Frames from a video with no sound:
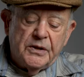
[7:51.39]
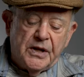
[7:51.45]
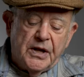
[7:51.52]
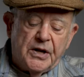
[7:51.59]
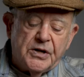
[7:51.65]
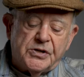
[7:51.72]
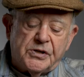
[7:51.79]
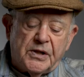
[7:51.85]
The
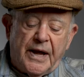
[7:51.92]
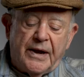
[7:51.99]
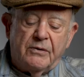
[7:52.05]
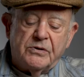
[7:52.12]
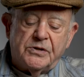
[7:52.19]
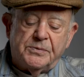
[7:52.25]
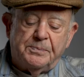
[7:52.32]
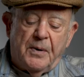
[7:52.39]
Yiddish
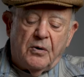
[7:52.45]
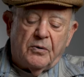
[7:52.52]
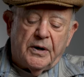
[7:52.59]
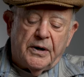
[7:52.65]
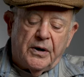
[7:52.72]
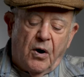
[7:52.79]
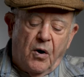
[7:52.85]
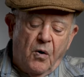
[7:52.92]
language spoken
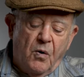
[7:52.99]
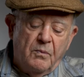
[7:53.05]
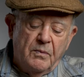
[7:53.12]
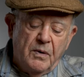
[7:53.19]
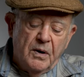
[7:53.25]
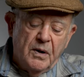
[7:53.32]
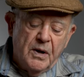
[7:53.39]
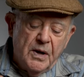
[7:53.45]
at
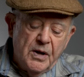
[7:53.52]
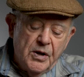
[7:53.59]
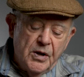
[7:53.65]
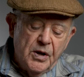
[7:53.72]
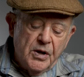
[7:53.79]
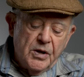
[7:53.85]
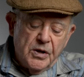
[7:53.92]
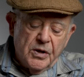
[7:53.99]
home,
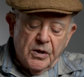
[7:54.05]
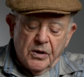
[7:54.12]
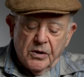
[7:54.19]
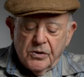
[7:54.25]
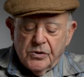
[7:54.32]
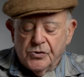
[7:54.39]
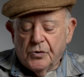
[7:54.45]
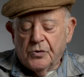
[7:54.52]

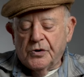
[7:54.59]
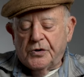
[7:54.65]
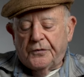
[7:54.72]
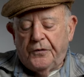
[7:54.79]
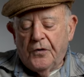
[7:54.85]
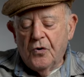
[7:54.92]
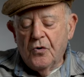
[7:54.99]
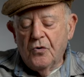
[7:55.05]
Jewish
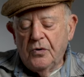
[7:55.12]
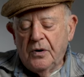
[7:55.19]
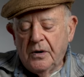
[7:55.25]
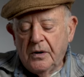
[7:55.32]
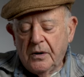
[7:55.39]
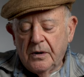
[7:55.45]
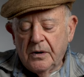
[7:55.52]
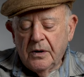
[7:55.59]

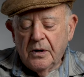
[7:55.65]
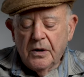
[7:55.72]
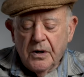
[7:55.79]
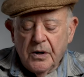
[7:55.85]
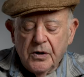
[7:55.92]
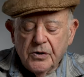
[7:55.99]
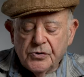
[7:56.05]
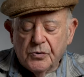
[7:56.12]
food,
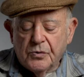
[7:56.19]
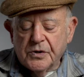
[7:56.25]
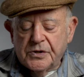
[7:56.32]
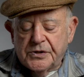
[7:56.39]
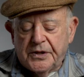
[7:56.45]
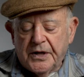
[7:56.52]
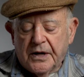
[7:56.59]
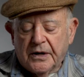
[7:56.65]

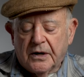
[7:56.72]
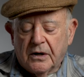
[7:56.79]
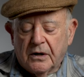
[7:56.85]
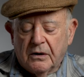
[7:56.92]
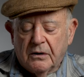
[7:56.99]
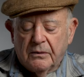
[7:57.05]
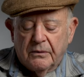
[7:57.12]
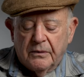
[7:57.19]
Jewish
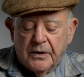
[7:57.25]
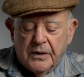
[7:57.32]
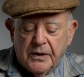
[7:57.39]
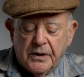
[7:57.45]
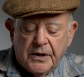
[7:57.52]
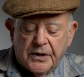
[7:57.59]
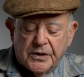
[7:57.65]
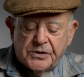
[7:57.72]
theater,
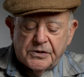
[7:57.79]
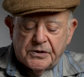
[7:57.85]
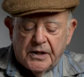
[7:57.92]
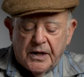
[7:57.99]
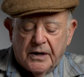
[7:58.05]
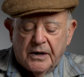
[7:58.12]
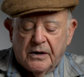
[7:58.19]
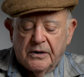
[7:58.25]
Yiddish
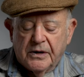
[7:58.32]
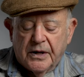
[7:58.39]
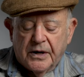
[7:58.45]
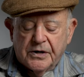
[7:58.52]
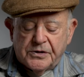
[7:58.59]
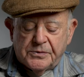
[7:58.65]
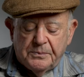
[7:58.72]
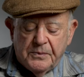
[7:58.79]
theater,
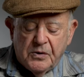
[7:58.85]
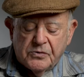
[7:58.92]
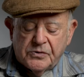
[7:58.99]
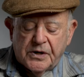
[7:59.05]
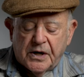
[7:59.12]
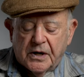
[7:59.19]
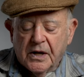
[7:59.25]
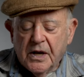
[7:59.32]
Yiddish
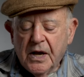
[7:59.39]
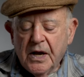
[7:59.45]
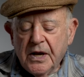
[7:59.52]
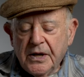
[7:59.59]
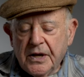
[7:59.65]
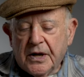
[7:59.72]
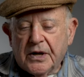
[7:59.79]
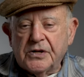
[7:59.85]
music,
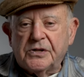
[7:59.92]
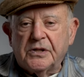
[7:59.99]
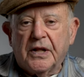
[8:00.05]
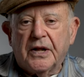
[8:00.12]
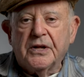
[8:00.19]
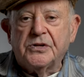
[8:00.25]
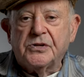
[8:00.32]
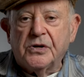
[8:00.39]
Yiddish
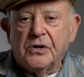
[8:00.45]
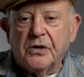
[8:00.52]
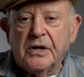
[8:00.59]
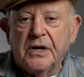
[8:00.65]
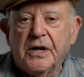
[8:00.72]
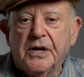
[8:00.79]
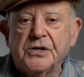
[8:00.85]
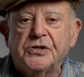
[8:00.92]
literature,
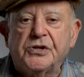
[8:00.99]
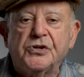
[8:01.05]
Yiddish